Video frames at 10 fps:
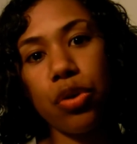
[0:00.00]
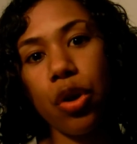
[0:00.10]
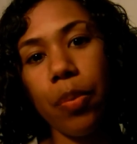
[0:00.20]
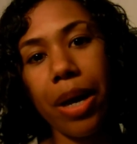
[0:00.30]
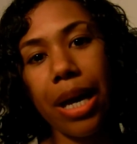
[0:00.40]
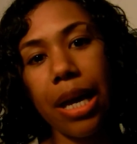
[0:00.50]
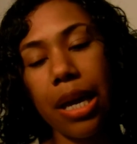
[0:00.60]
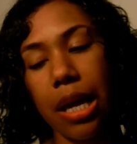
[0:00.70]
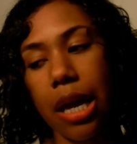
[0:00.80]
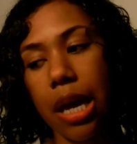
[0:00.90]
so my
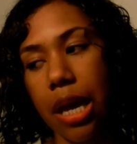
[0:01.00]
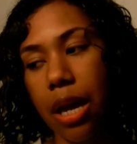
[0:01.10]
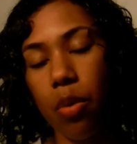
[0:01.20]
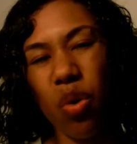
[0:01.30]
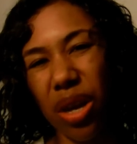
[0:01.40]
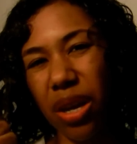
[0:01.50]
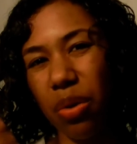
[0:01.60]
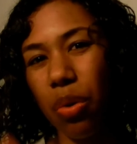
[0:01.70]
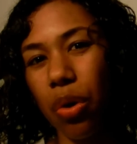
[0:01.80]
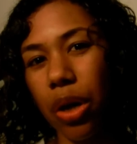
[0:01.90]
hair won't
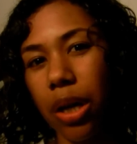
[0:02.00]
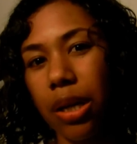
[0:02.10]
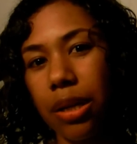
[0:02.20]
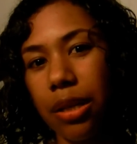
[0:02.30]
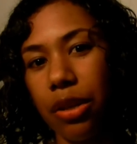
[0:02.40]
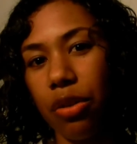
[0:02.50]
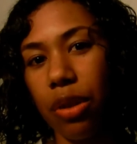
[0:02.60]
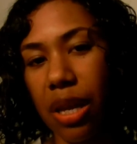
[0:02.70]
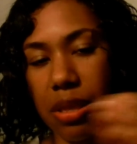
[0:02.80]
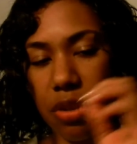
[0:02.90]
get caught in it, you know,
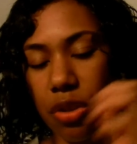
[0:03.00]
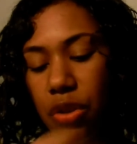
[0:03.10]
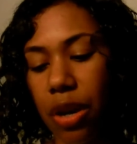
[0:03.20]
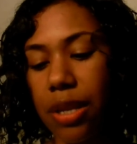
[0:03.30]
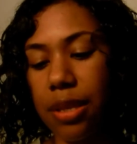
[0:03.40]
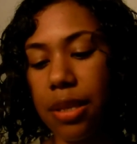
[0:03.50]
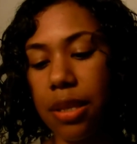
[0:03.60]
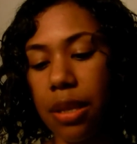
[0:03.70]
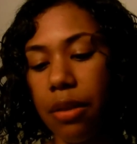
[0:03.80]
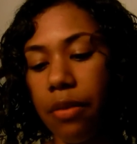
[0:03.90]
like the strands and
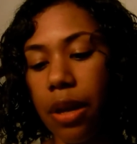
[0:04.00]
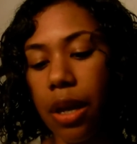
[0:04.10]
stuff.